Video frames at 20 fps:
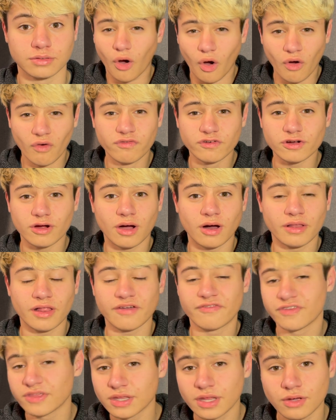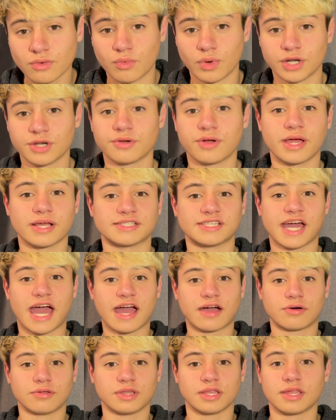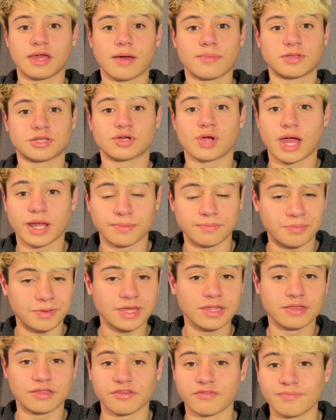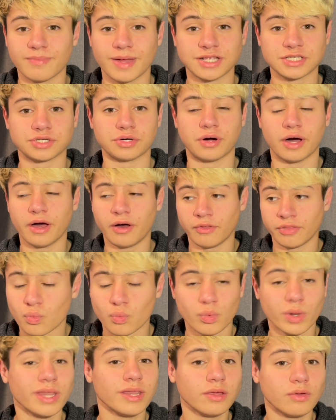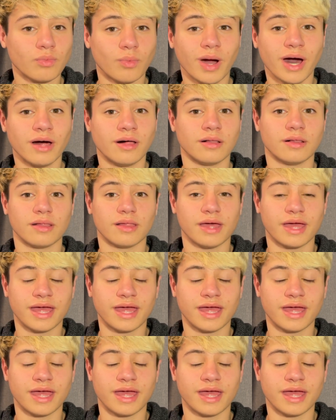Overall, I feel like Wonder Egg tackles the abstract beast of mental health really well,